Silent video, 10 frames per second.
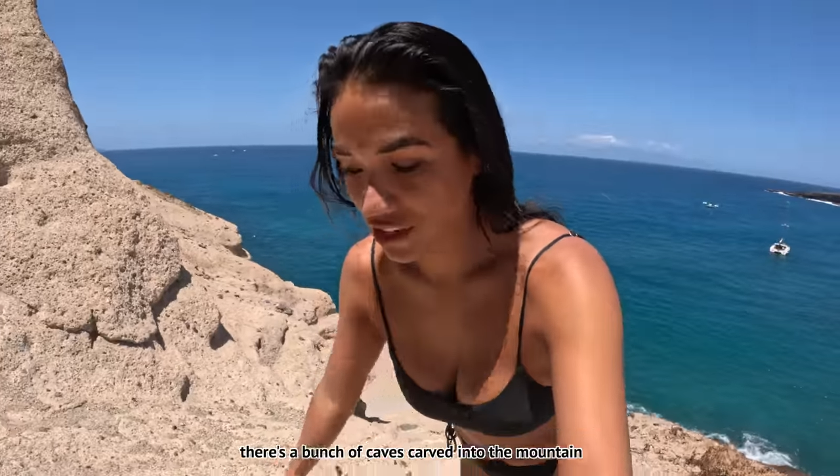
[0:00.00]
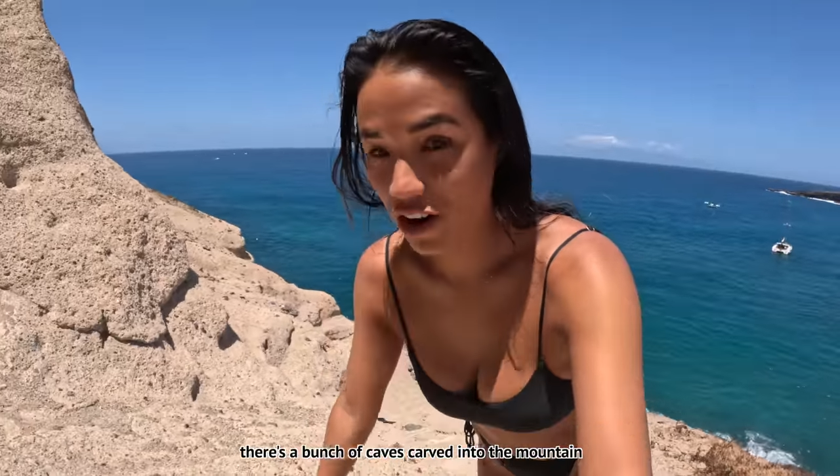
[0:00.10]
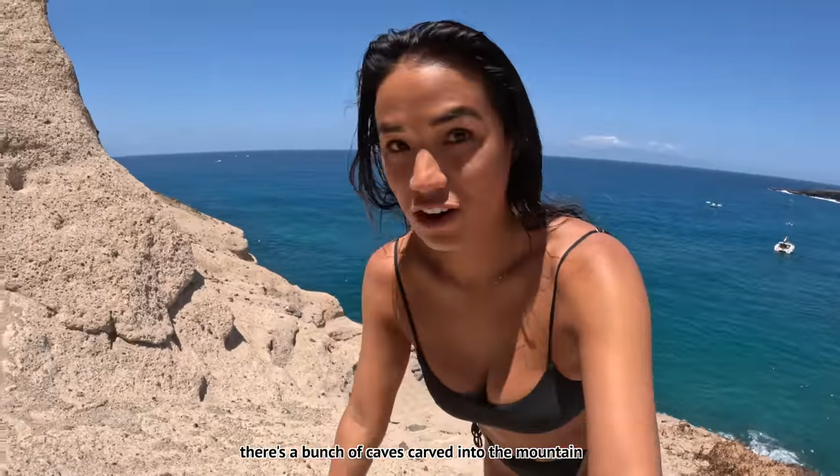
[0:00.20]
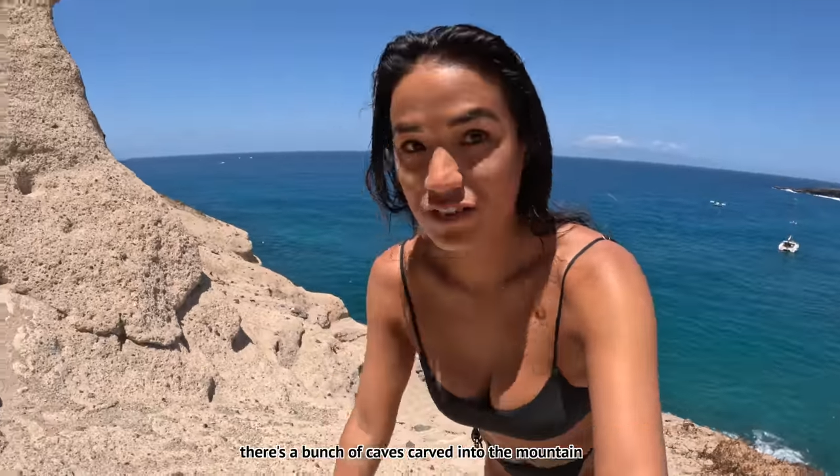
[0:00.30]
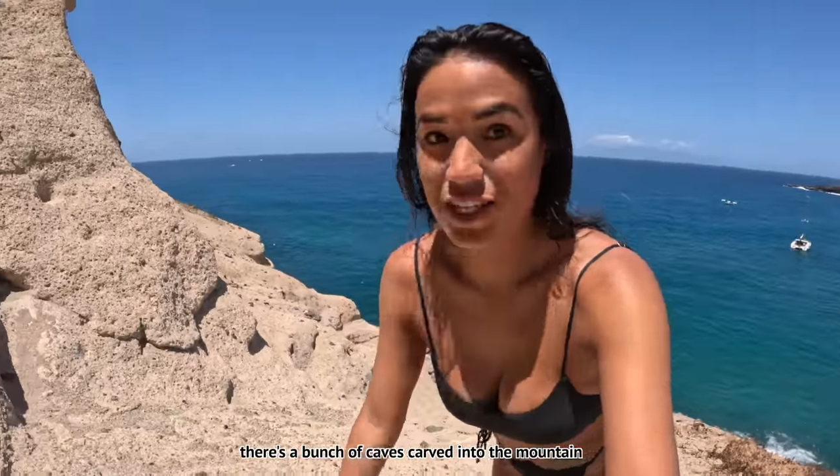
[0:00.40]

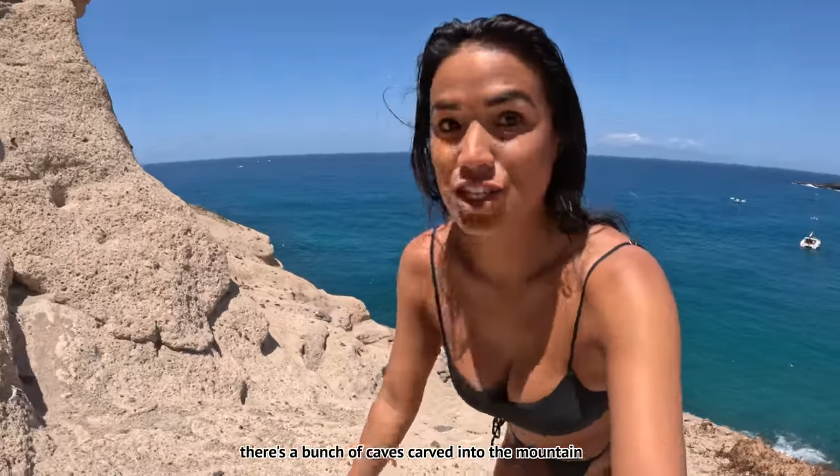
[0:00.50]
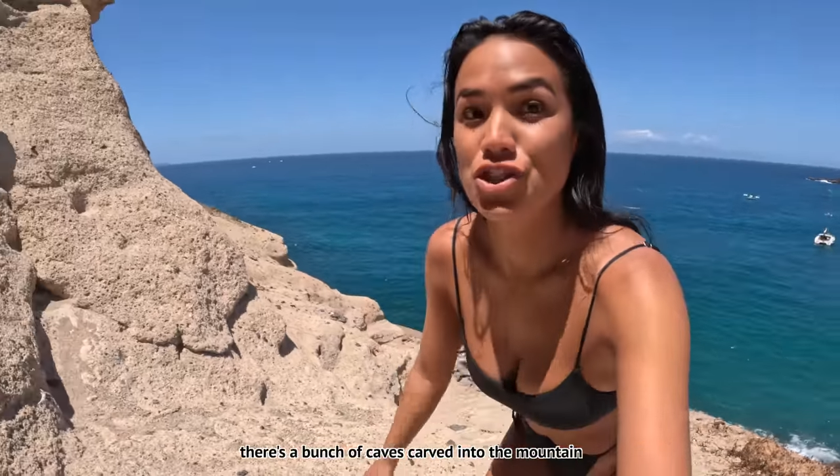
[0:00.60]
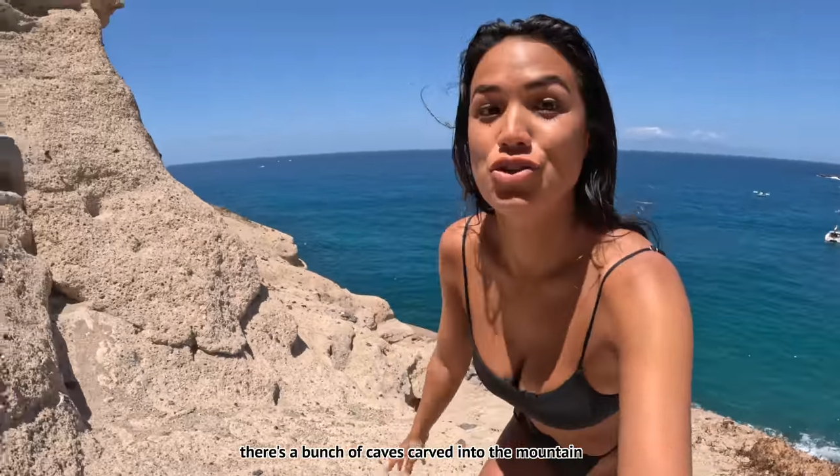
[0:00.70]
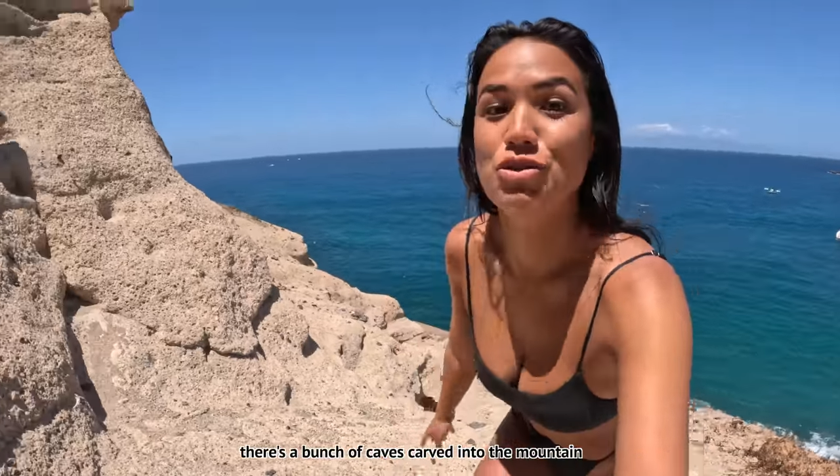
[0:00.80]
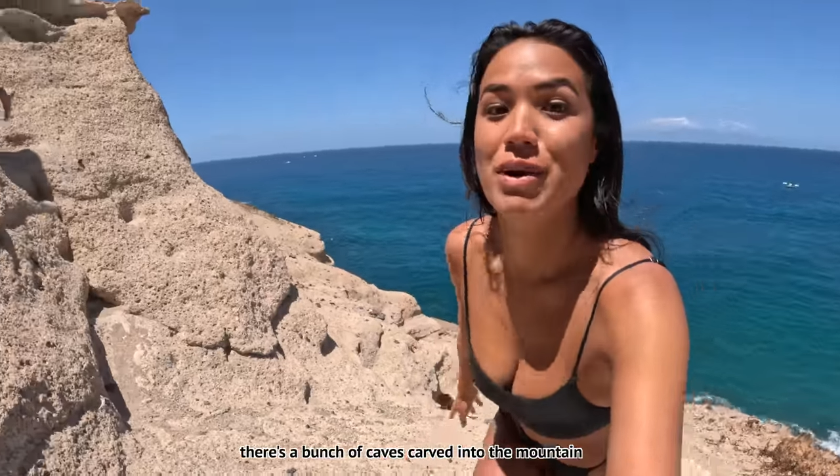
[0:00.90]
carved
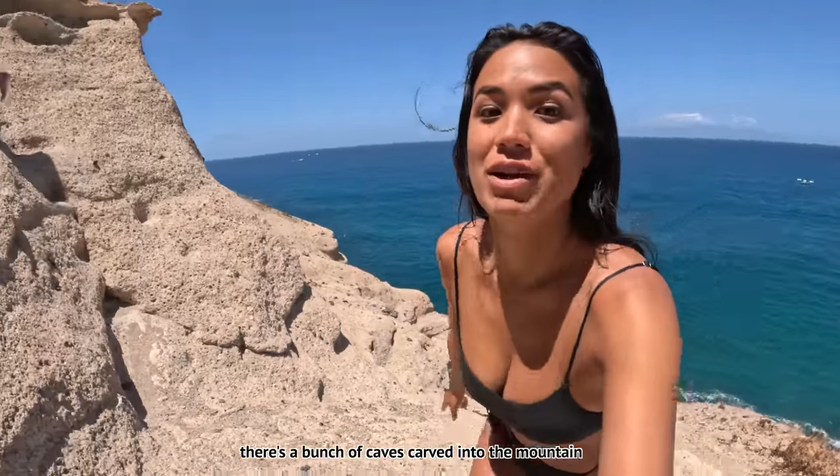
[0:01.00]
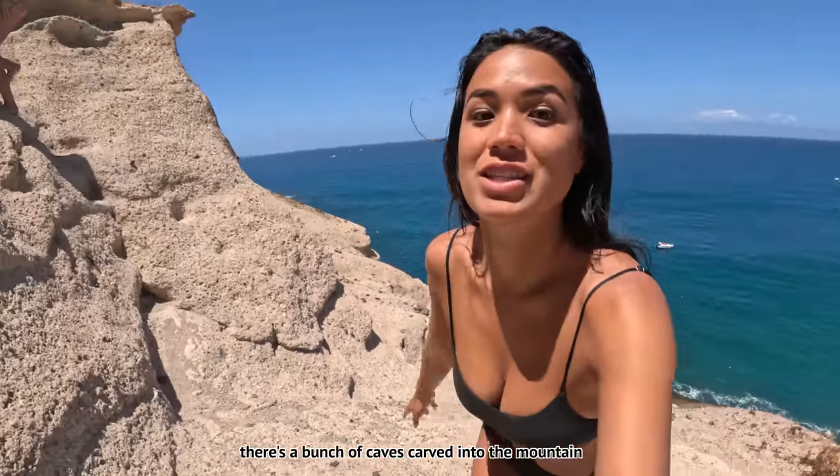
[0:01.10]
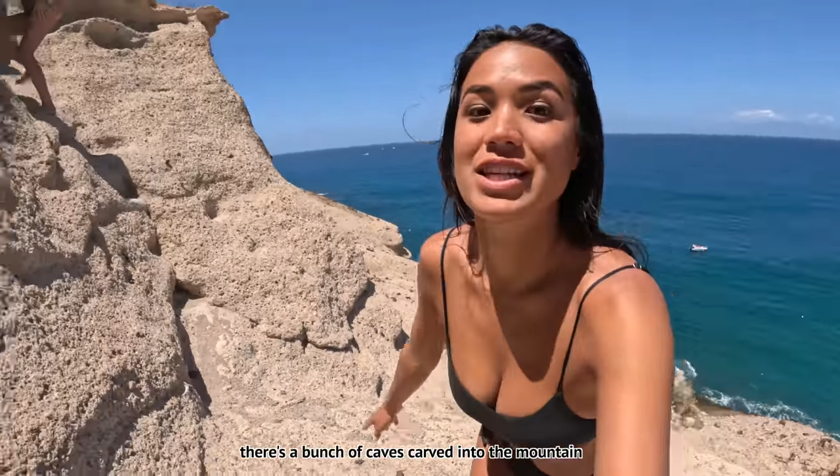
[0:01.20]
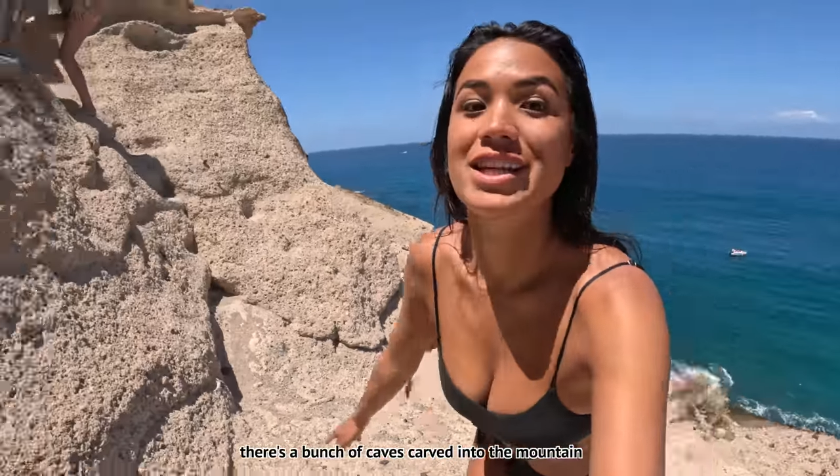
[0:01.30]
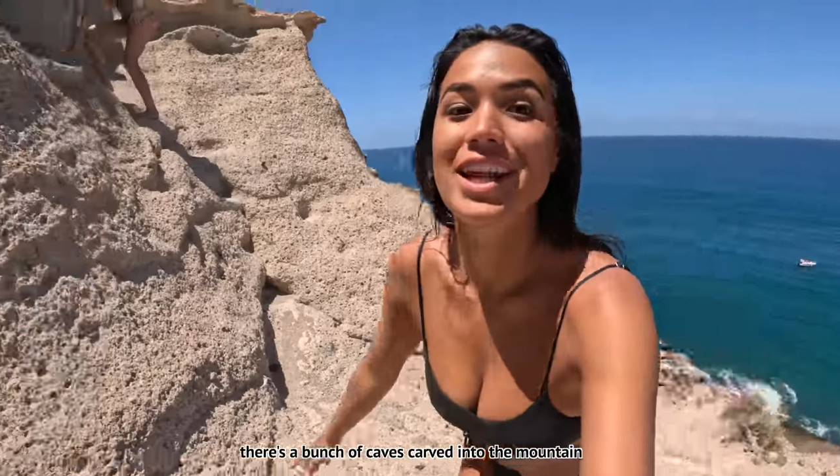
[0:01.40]
into the
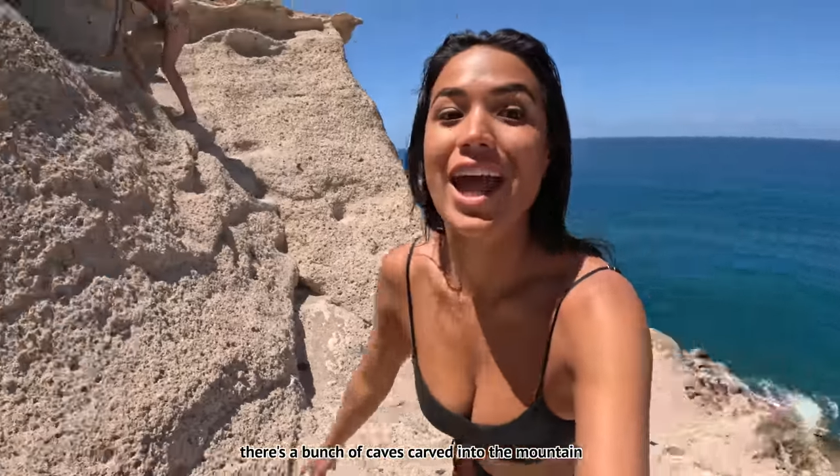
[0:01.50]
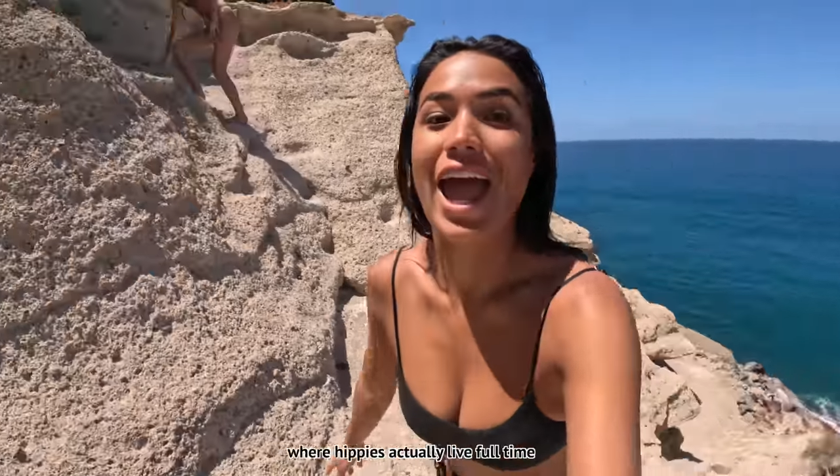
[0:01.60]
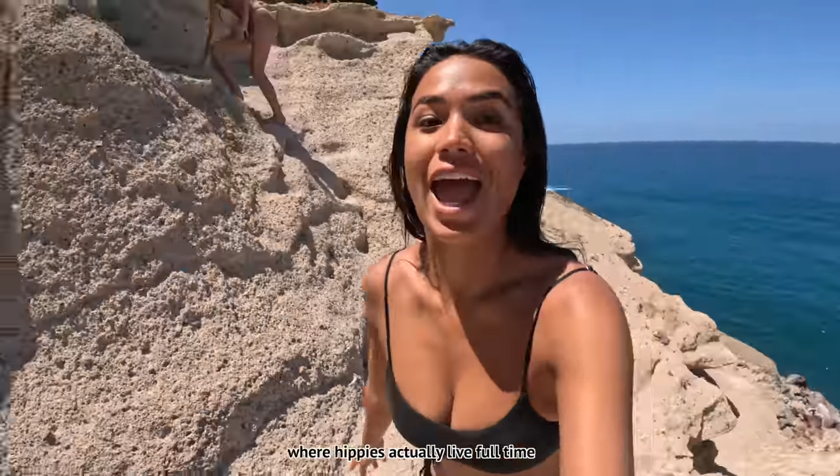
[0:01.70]
mountain